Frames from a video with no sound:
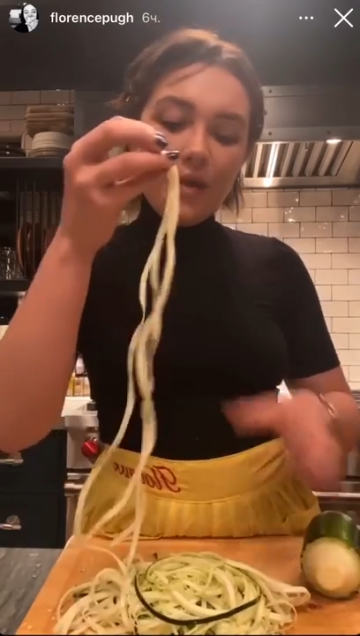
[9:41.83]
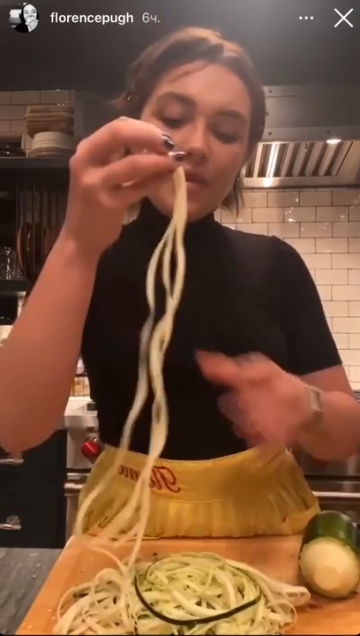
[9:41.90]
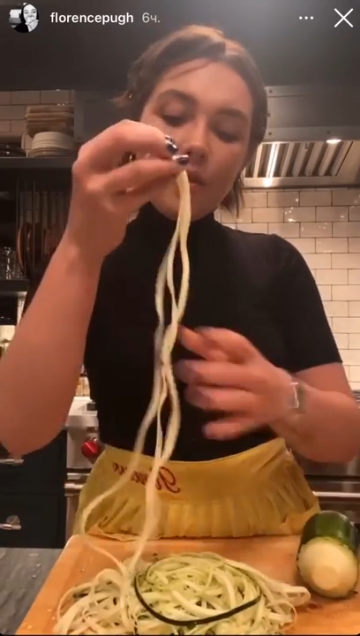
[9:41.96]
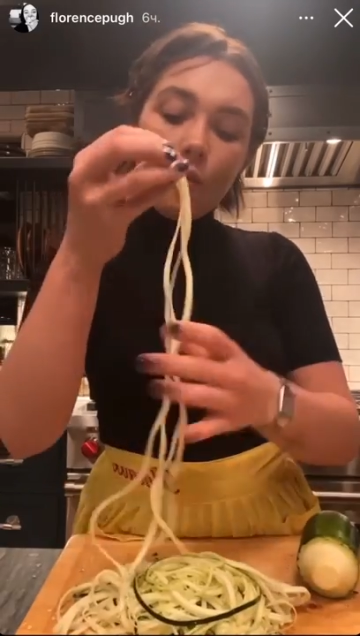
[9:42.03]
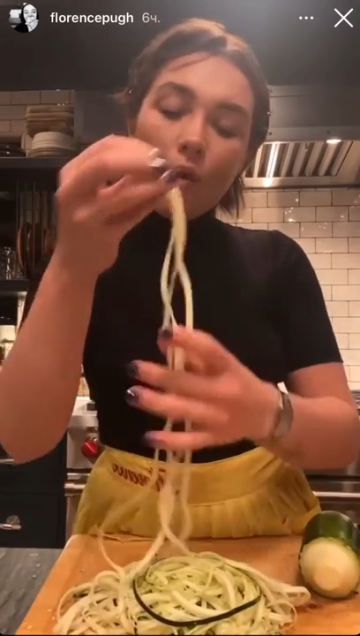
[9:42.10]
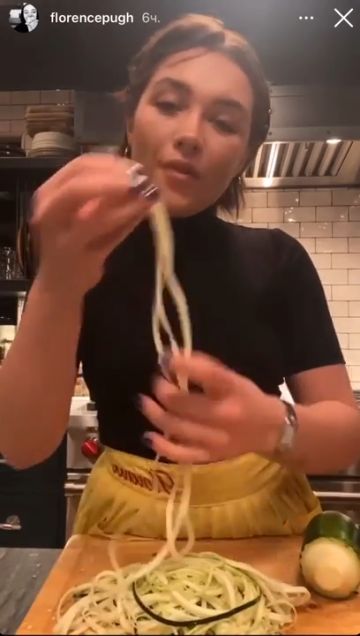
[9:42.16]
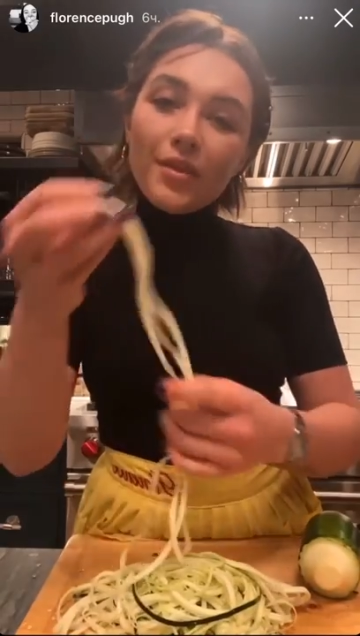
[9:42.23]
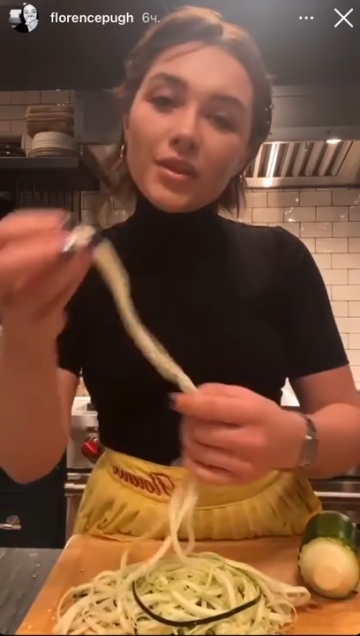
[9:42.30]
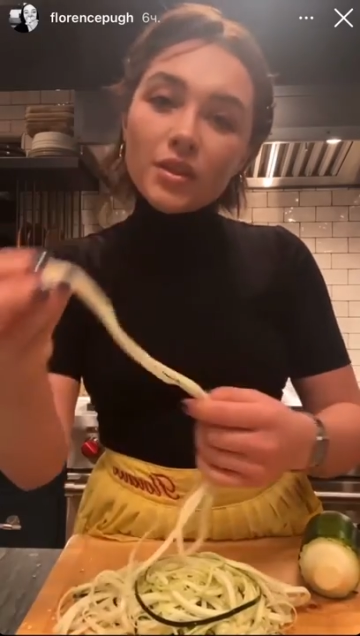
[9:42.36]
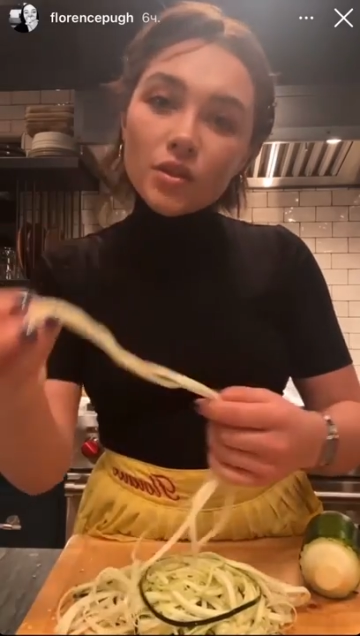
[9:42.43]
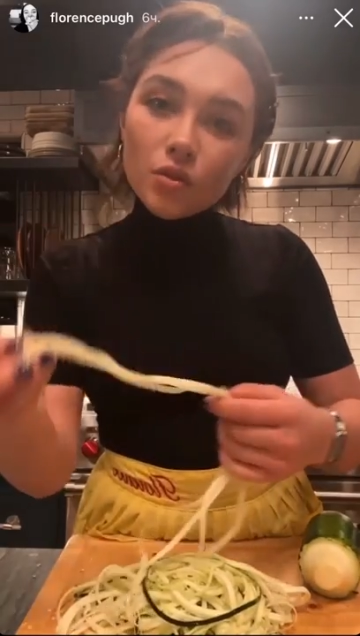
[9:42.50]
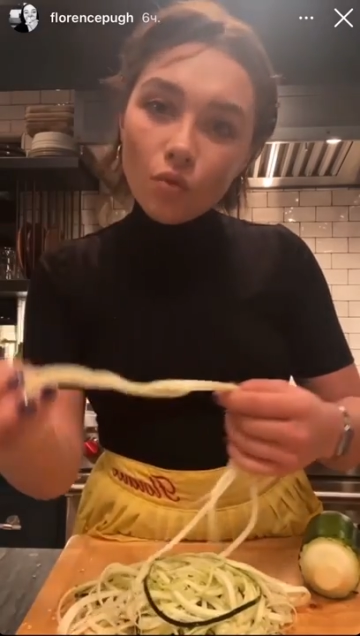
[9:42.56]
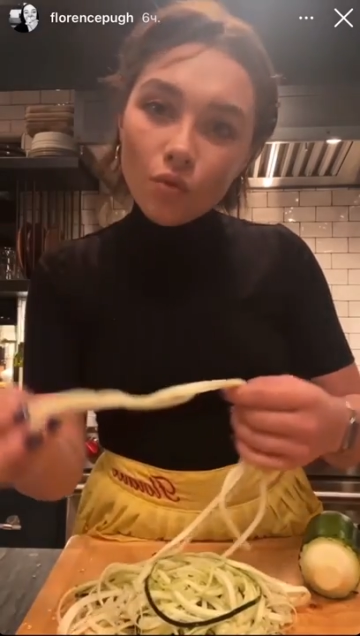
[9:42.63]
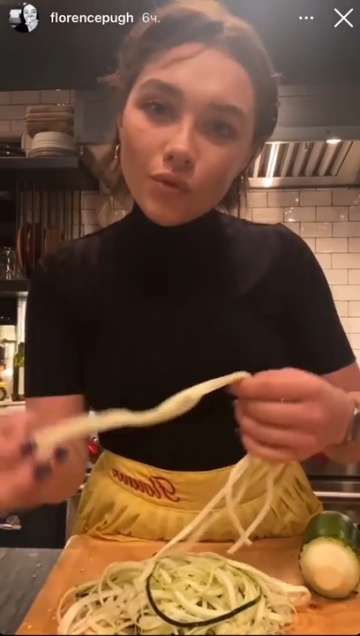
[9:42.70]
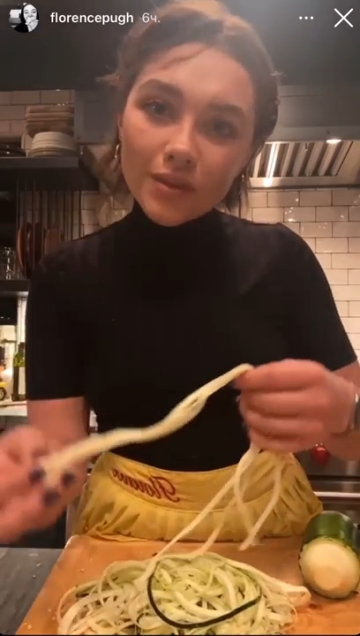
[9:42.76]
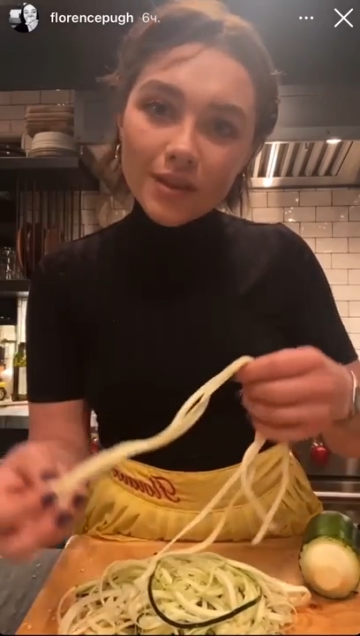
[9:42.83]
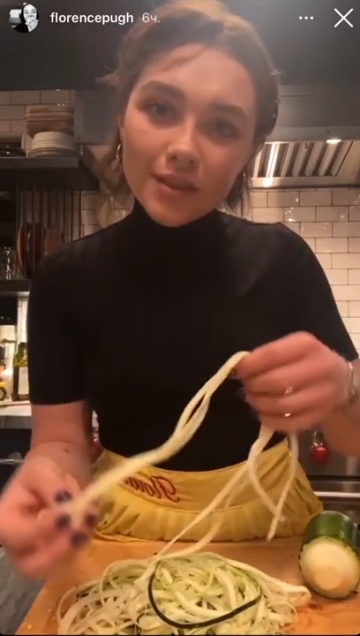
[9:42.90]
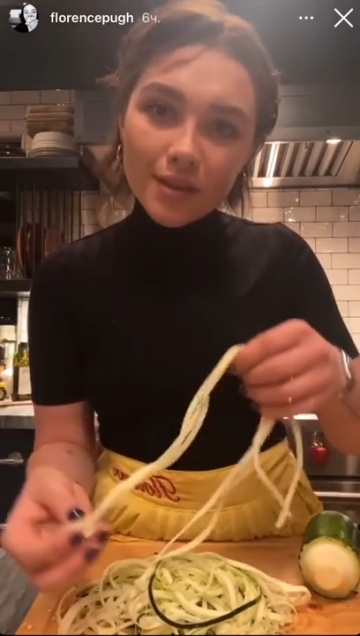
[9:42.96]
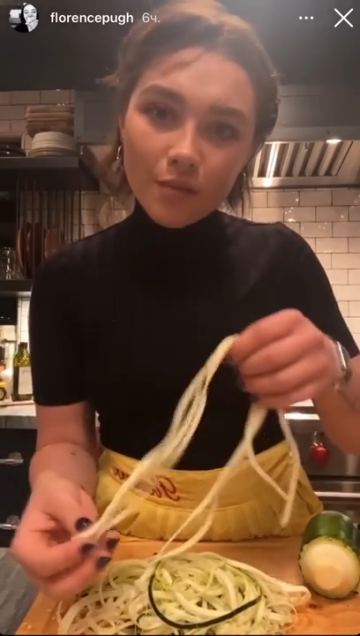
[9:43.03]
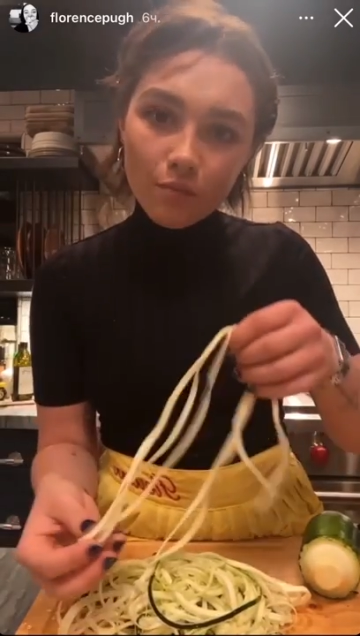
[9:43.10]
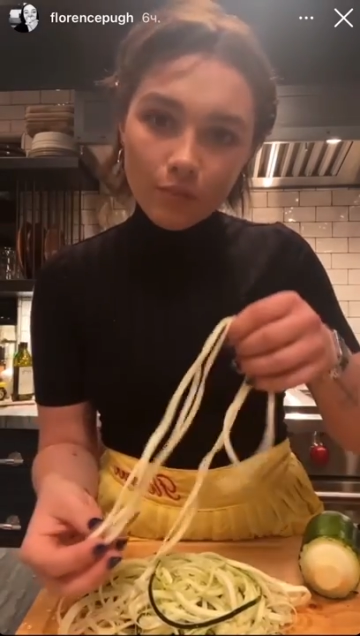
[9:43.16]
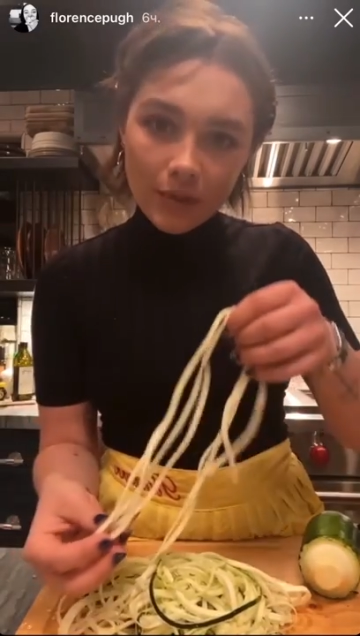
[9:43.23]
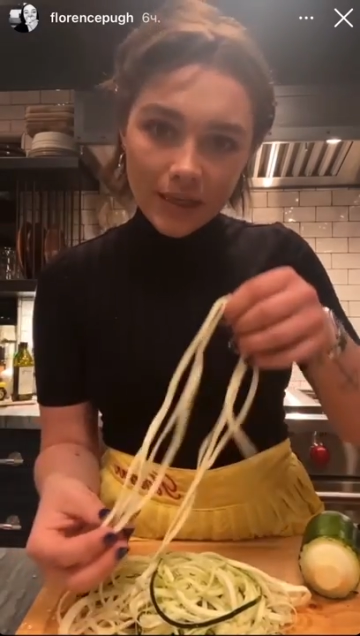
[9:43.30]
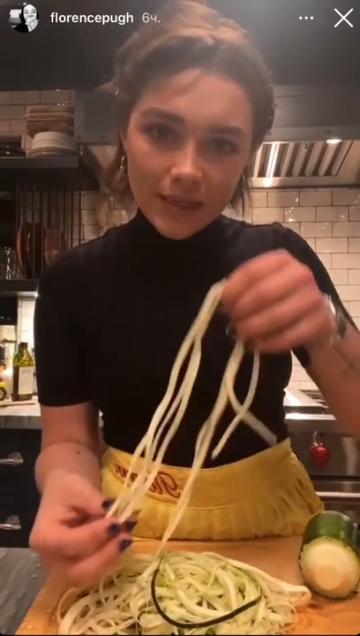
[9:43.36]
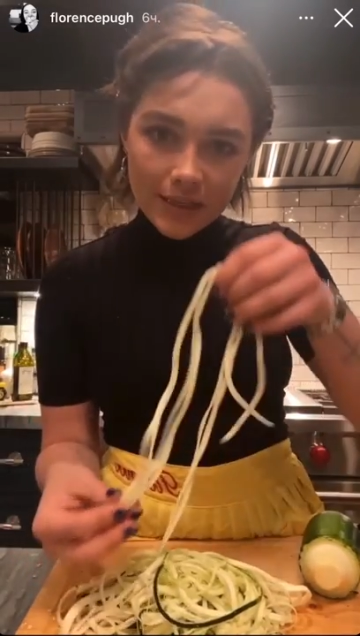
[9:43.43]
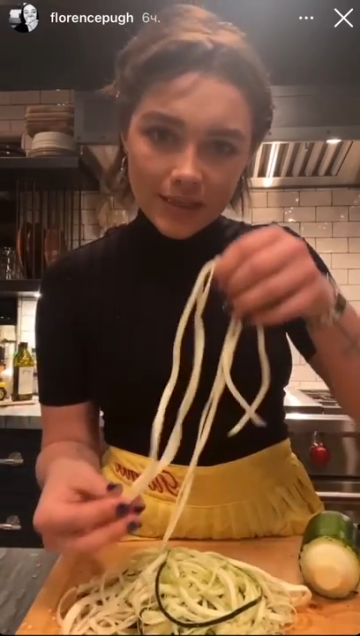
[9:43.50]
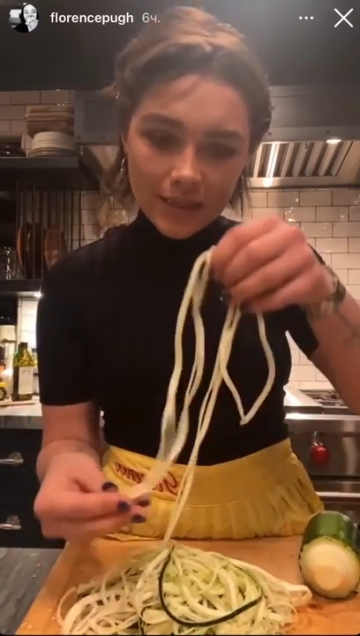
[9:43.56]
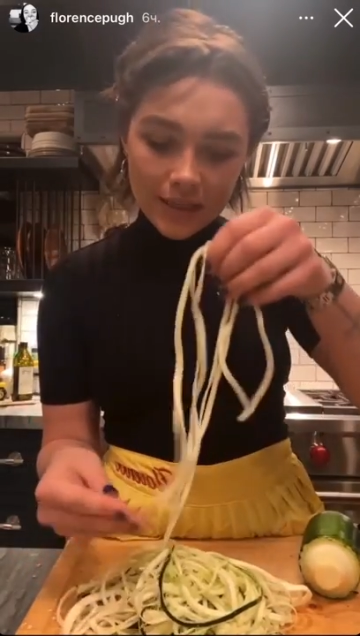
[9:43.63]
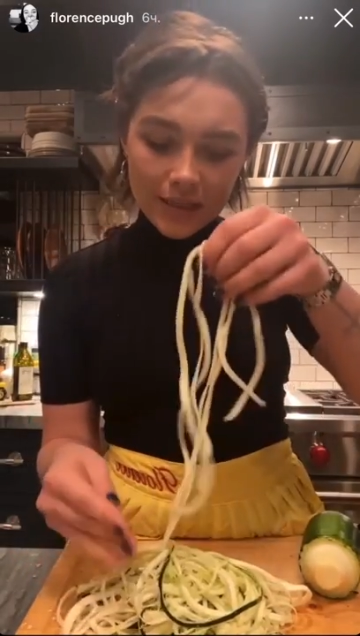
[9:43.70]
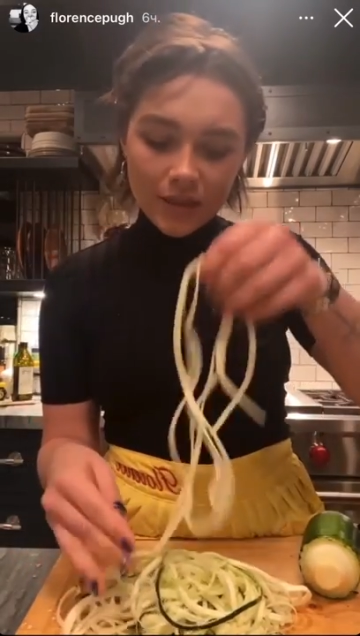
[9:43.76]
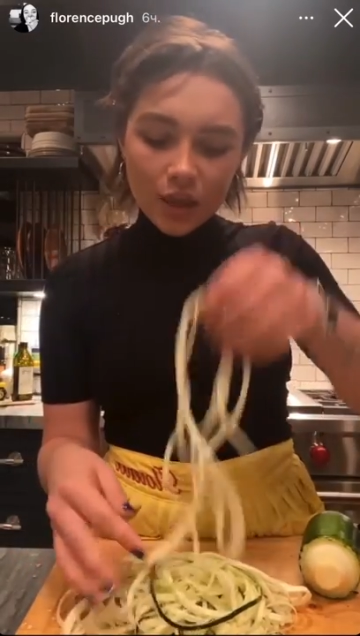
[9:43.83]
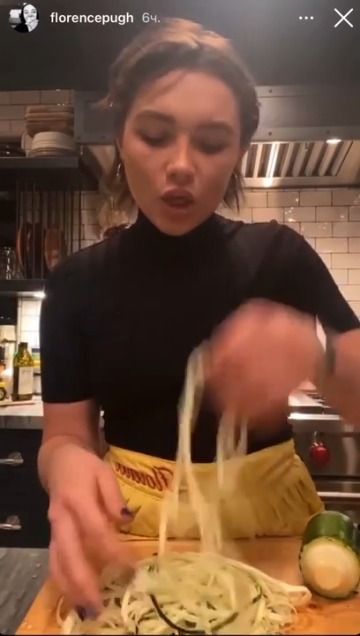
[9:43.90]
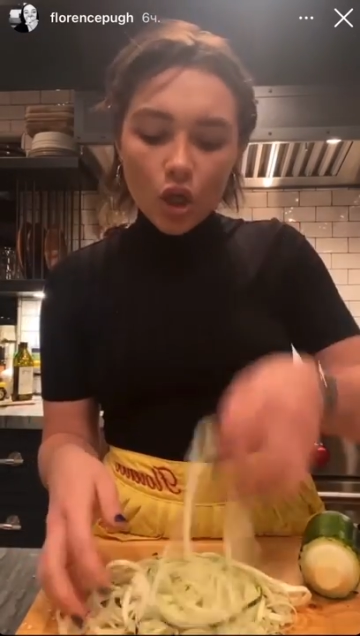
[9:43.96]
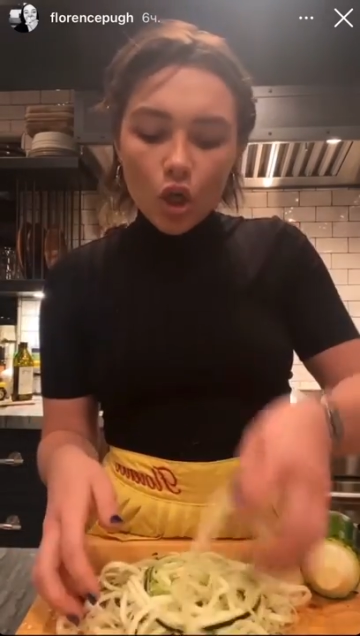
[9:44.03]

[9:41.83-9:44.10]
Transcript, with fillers: and then when the sauce is completed